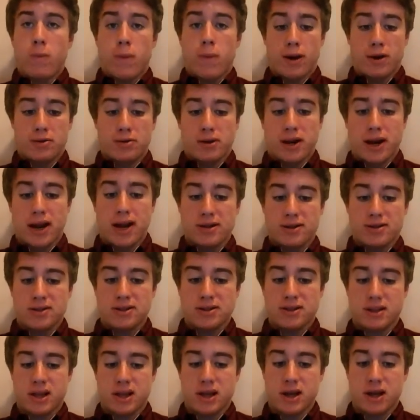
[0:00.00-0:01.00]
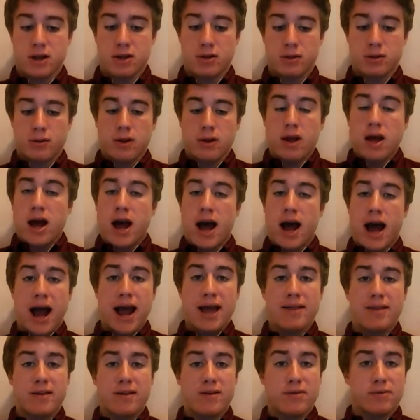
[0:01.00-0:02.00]
by trying to sell
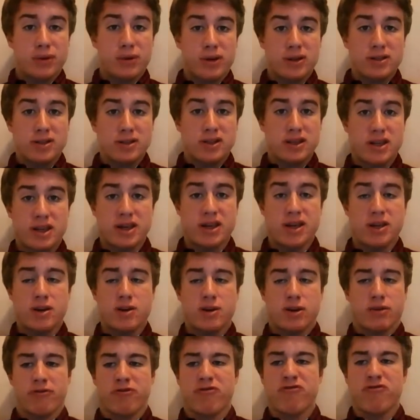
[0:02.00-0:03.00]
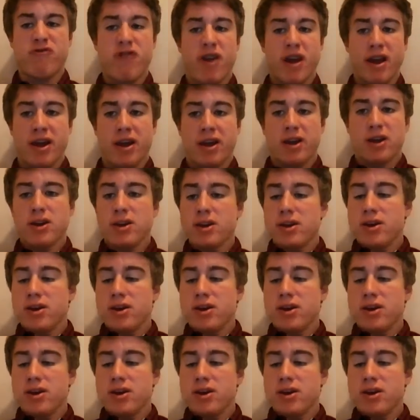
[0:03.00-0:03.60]
highly risky or fake